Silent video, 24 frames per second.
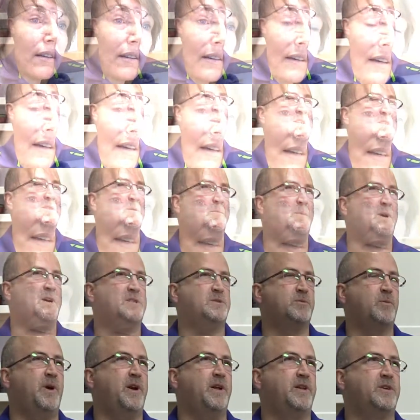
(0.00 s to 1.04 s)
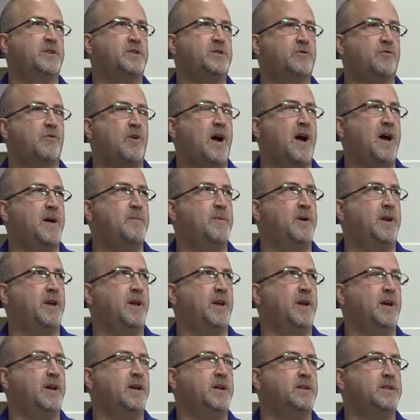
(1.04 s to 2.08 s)
Um, I guess the best way to describe it
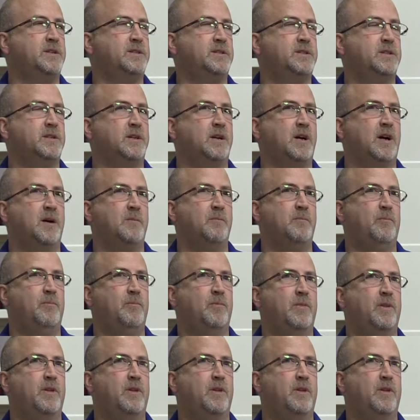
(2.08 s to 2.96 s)
is um,